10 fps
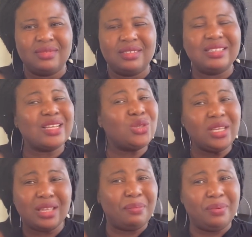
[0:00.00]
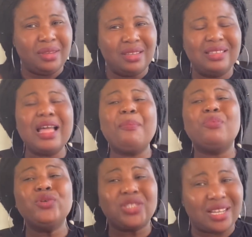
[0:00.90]
Now say they be. Now
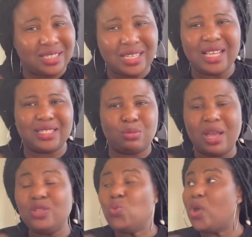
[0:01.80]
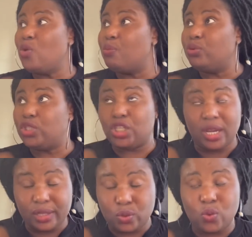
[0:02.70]
push and start. Man, anywhere you push
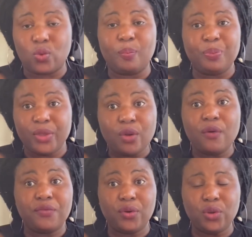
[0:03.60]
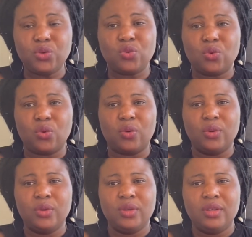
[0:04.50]
your head go, he go follow you go.
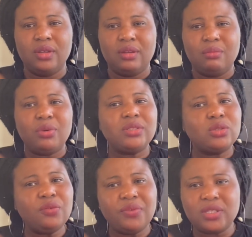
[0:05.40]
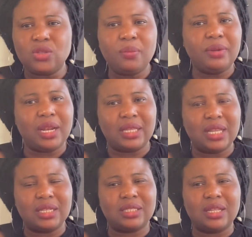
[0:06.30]
But two face not be like
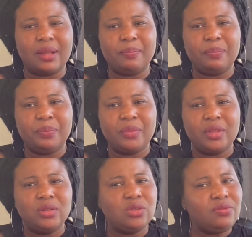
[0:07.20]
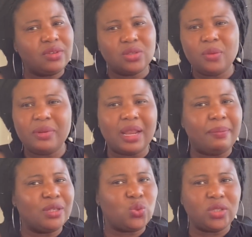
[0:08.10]
that now. Two face not be
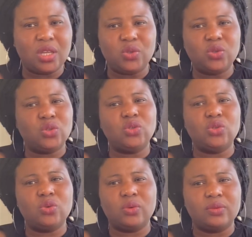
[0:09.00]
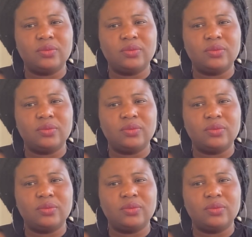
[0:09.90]
like person when they use juju.